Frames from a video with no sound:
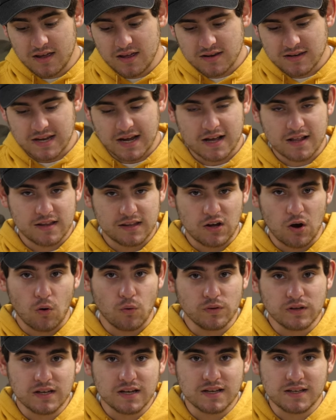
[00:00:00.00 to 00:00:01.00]
technically
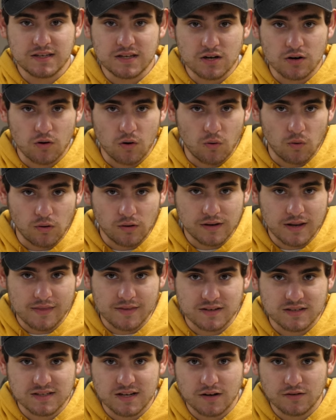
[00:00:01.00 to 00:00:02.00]
only a year old and
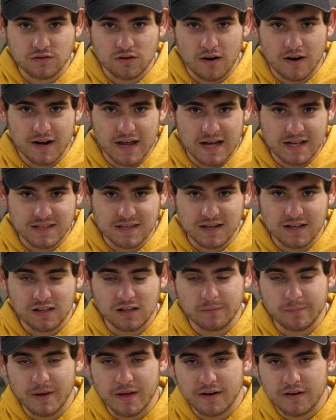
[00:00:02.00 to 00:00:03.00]
the cells are acting a
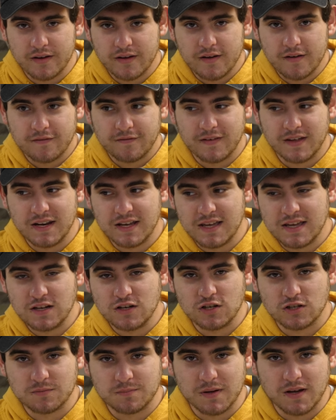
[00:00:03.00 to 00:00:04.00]
little bit finicky
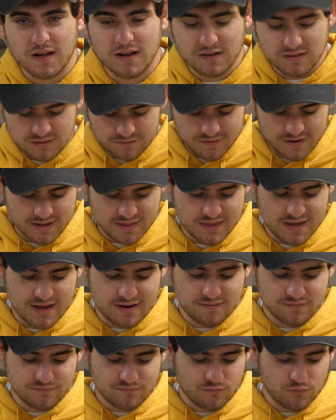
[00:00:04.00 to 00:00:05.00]
just because the fact
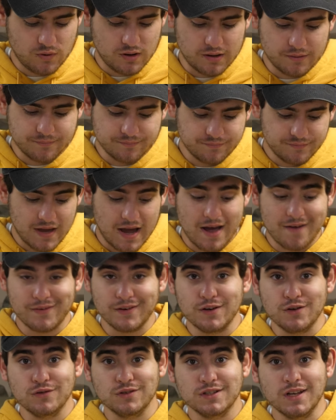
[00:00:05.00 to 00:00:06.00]
that, well, I
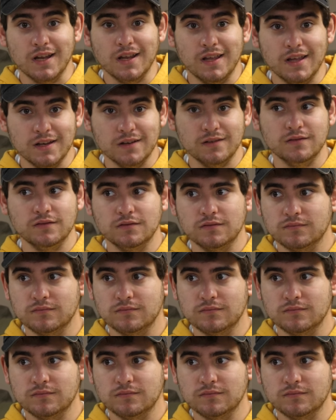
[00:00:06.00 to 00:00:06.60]
haven't used it in